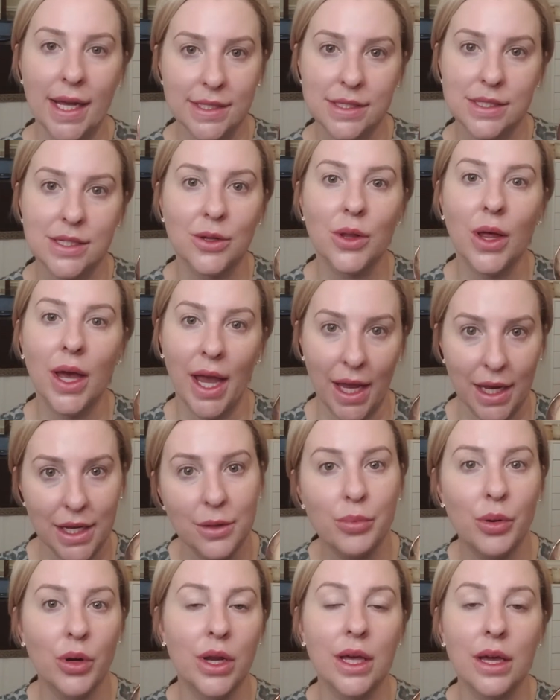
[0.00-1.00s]
I still
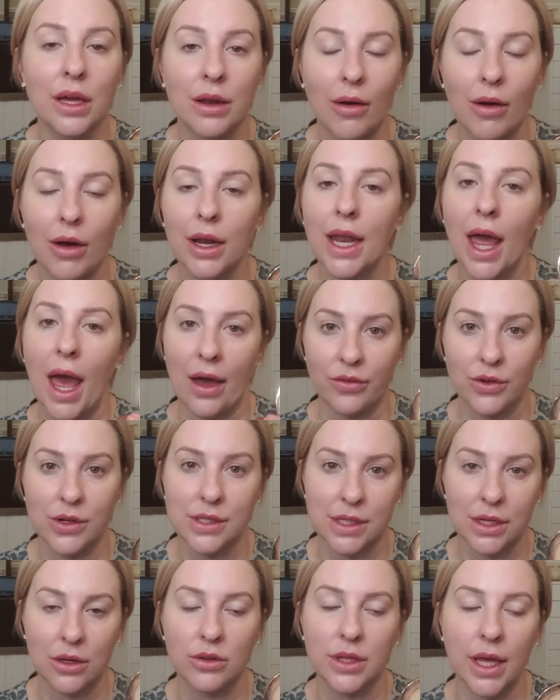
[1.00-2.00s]
hated putting it on every
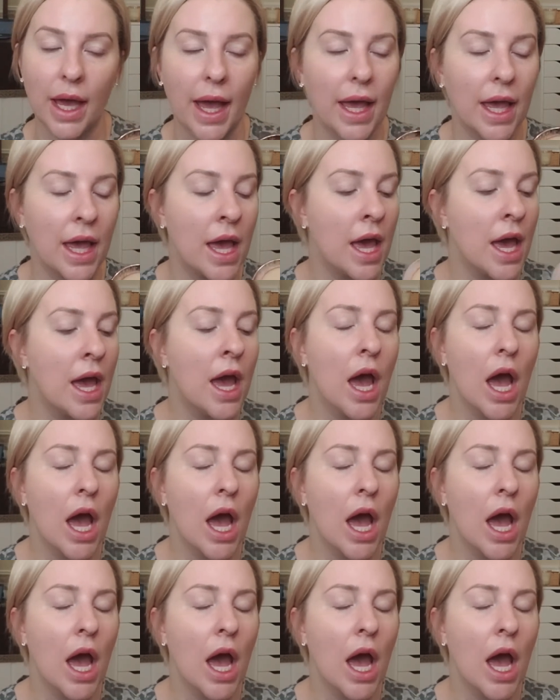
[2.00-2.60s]
single day.